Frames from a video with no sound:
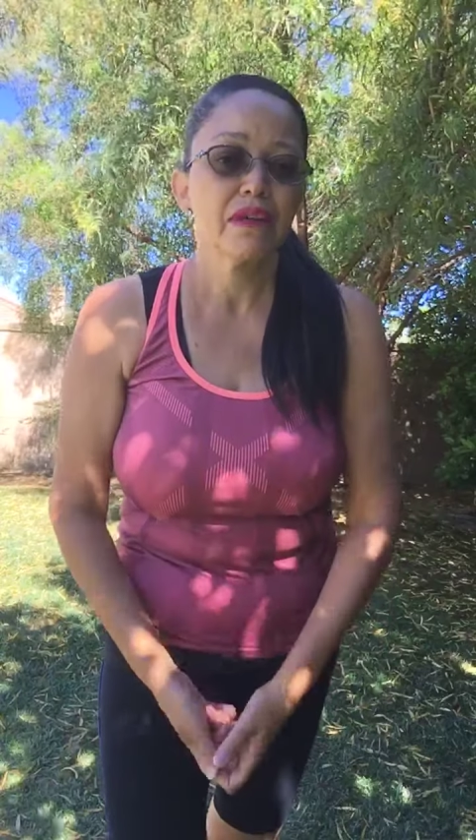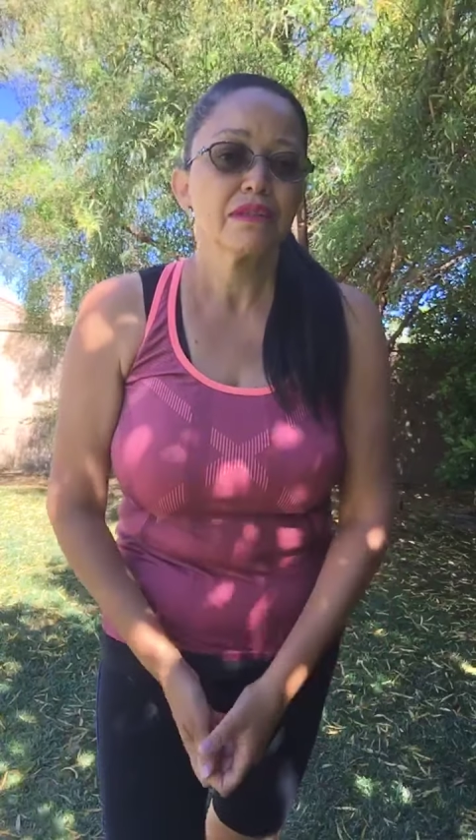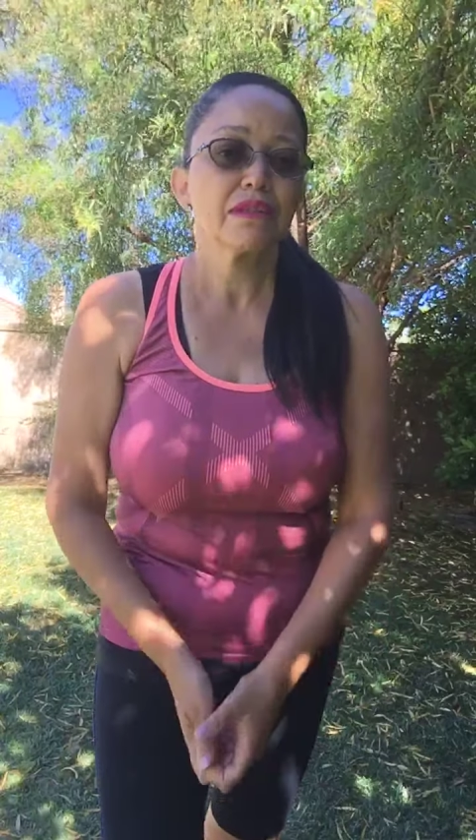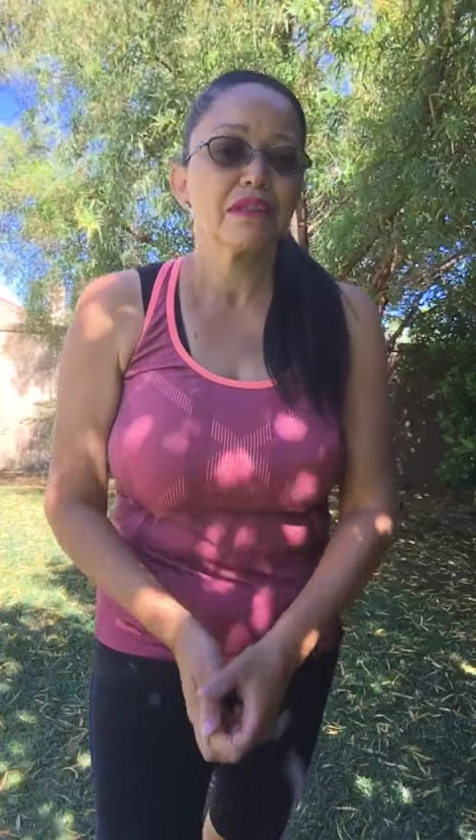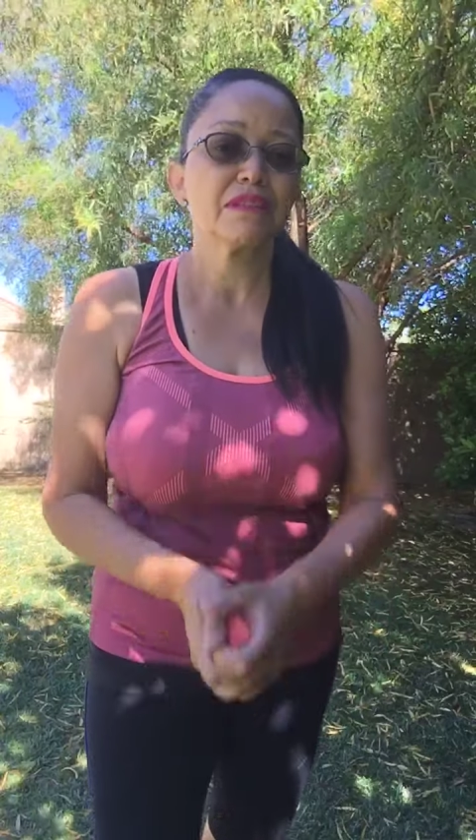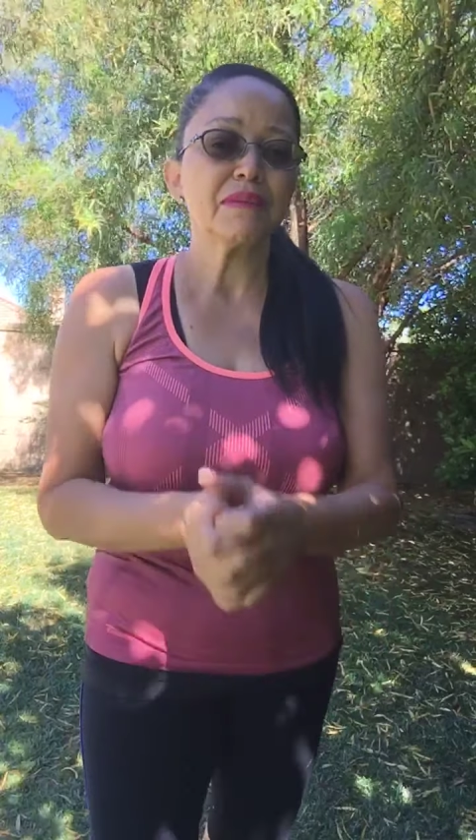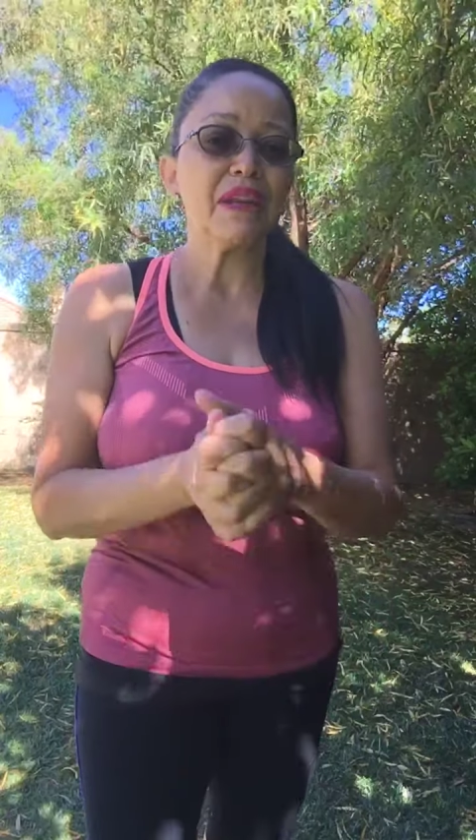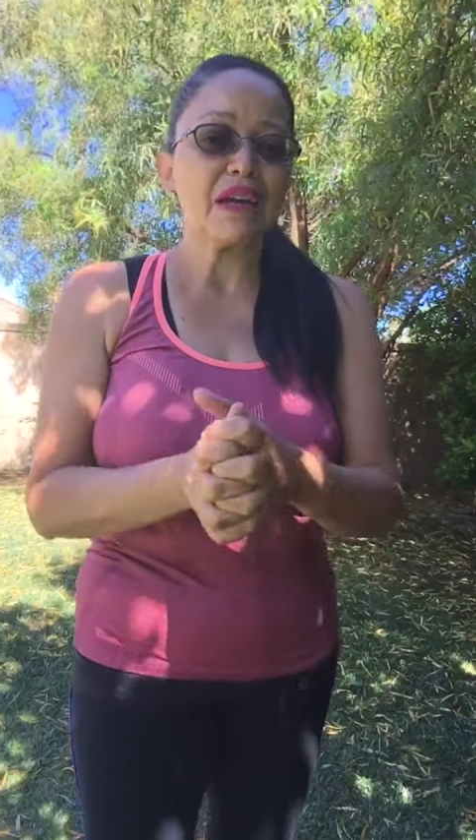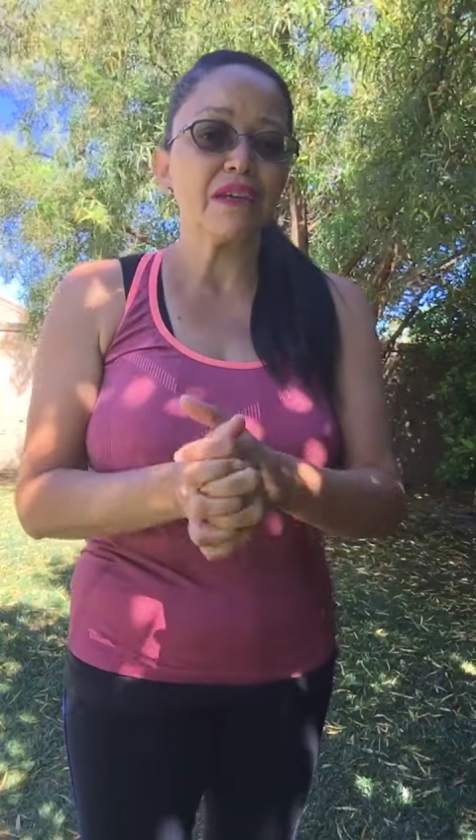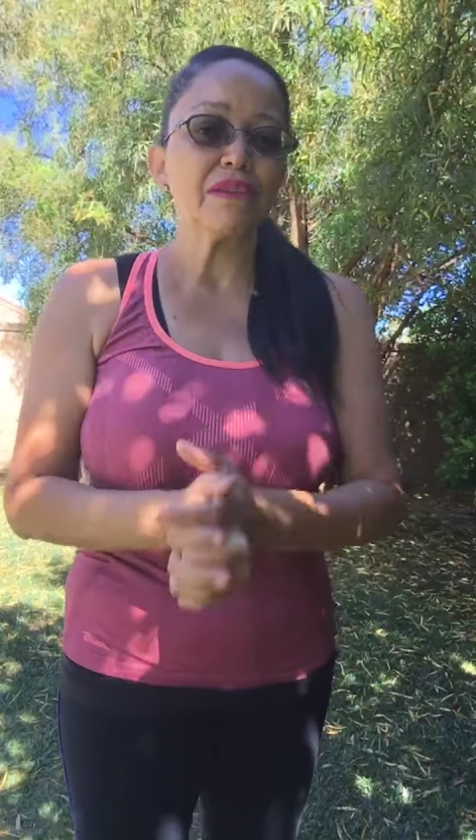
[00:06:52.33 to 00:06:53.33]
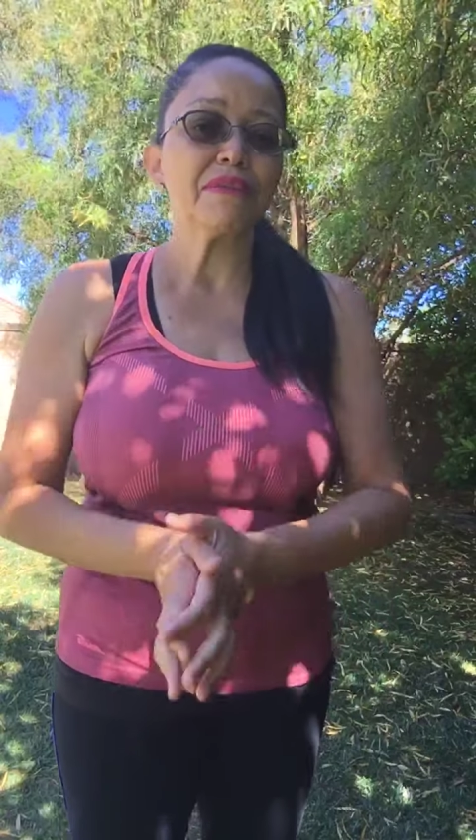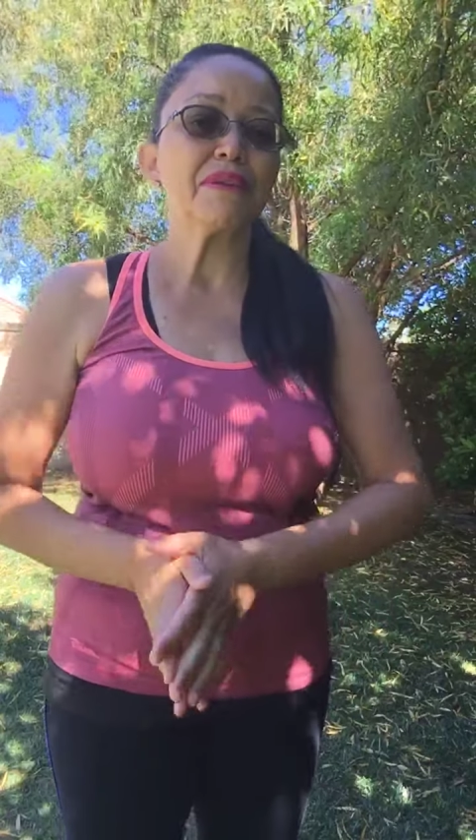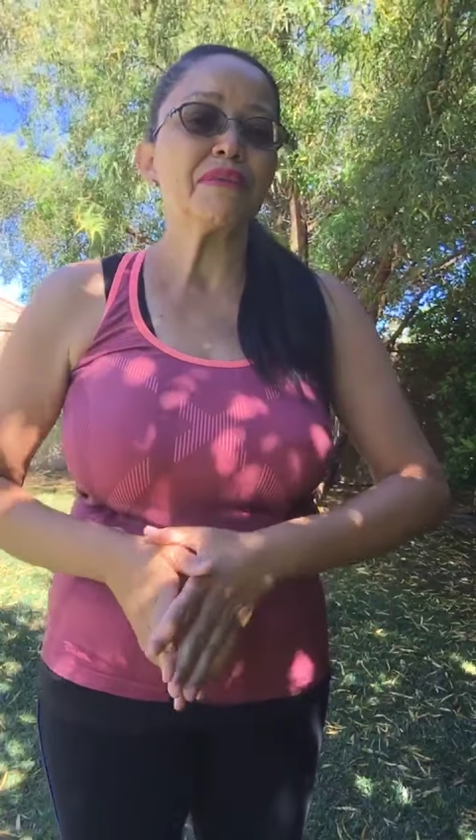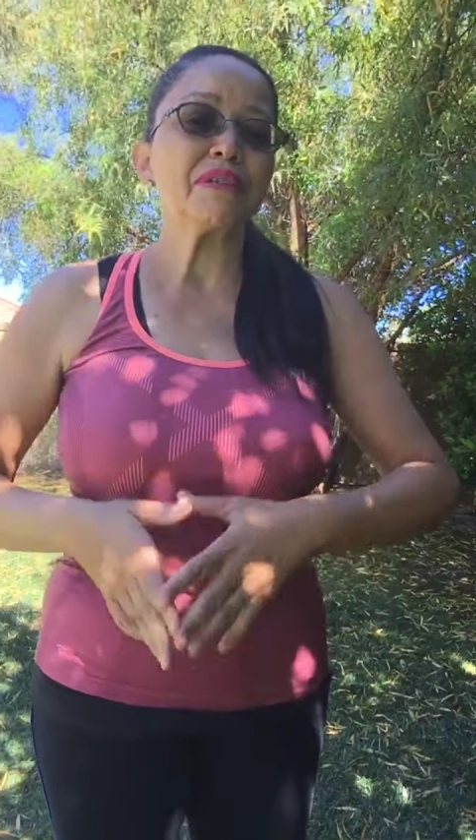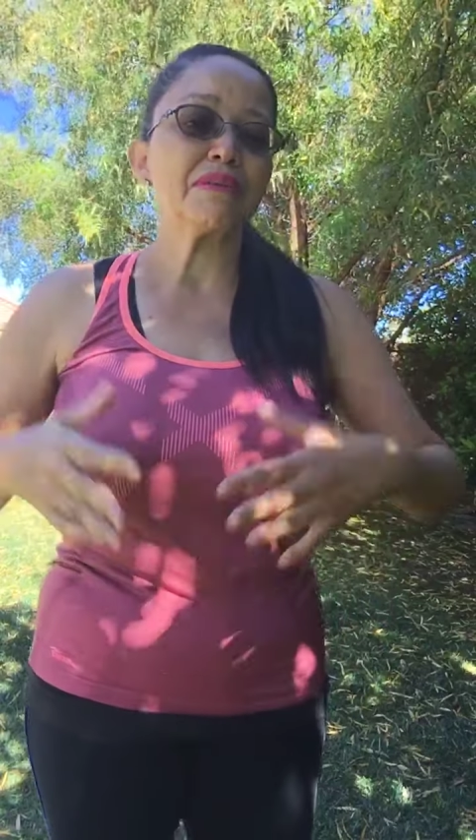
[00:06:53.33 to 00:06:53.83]
so it's something I can do for
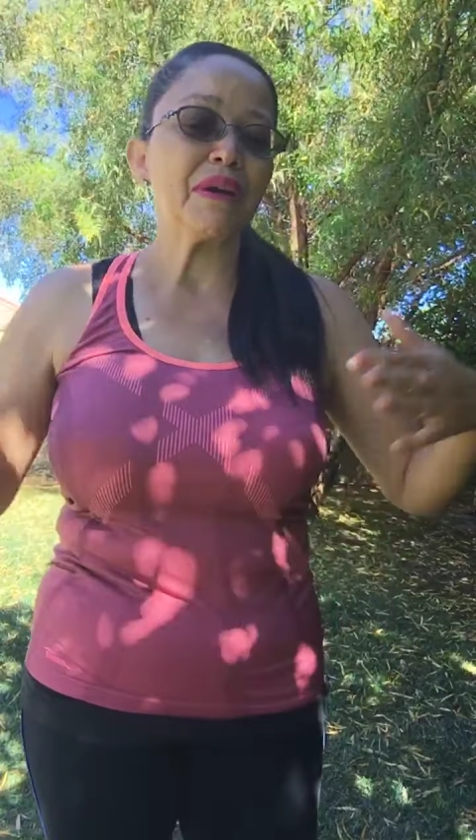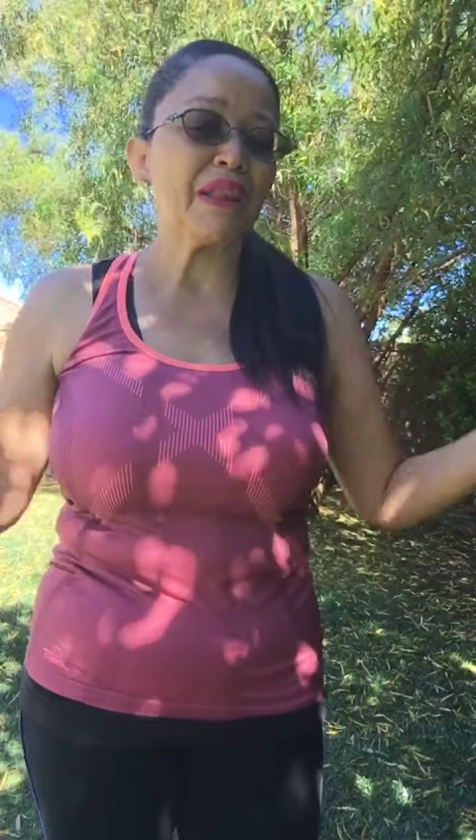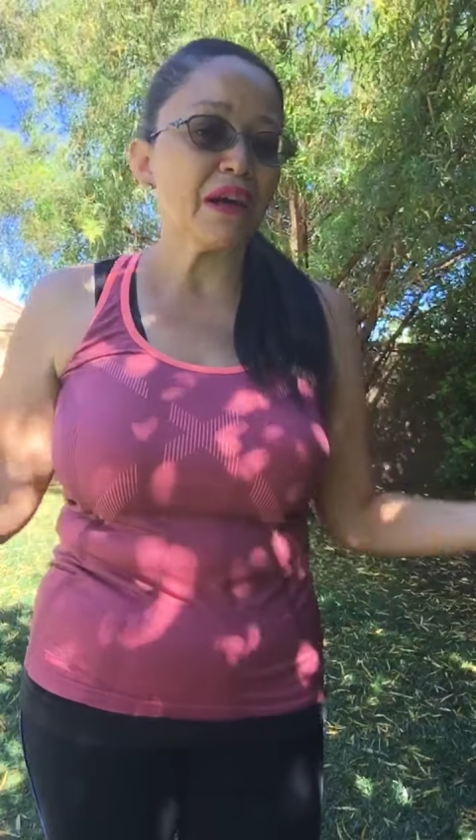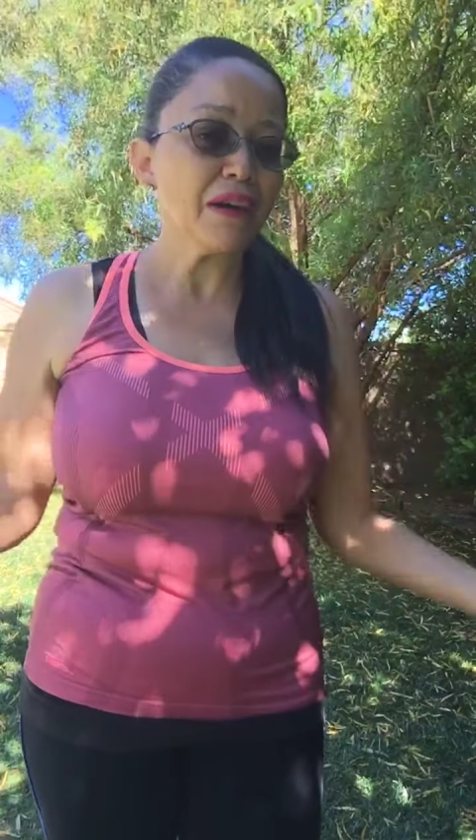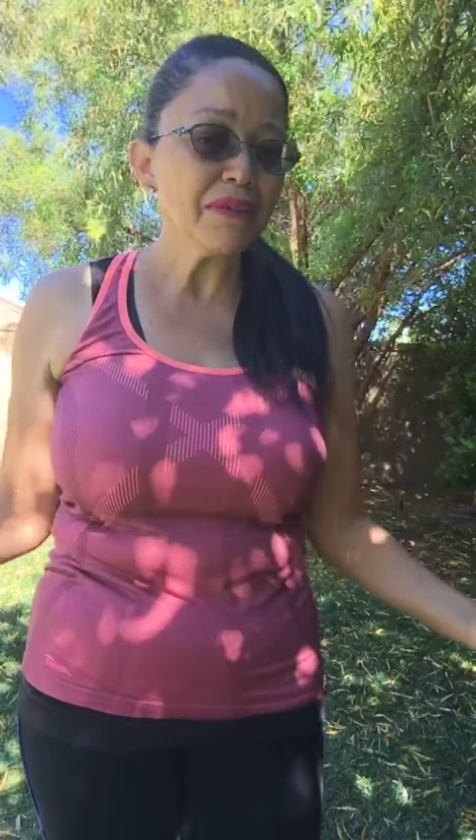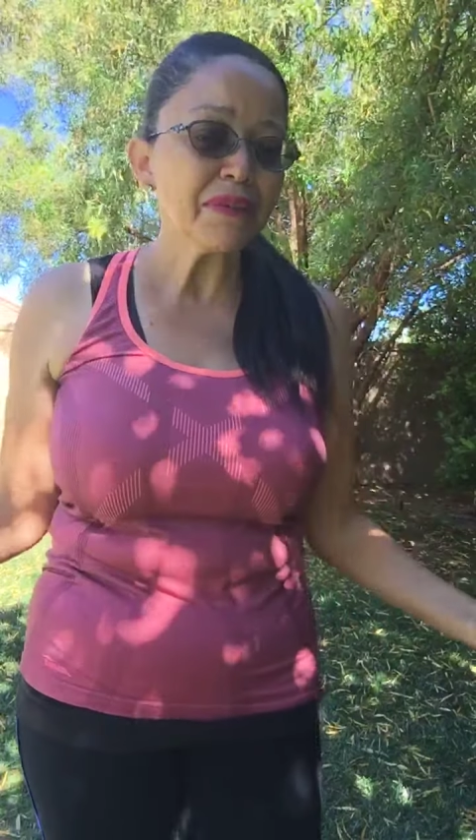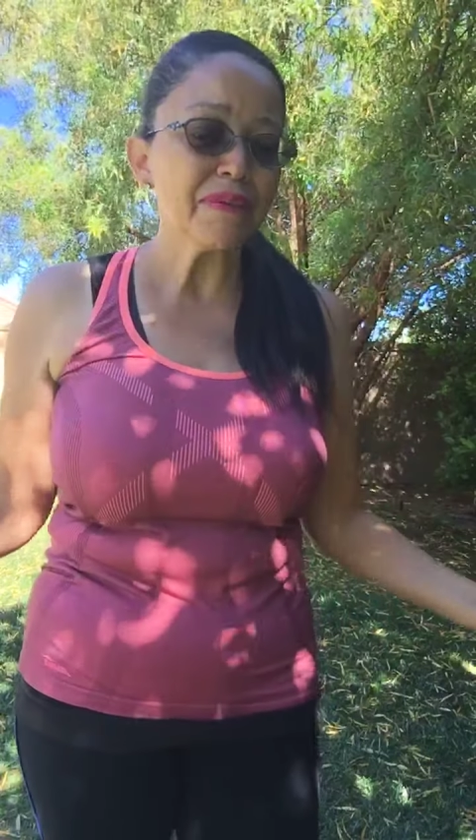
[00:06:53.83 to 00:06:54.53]
the rest of my life.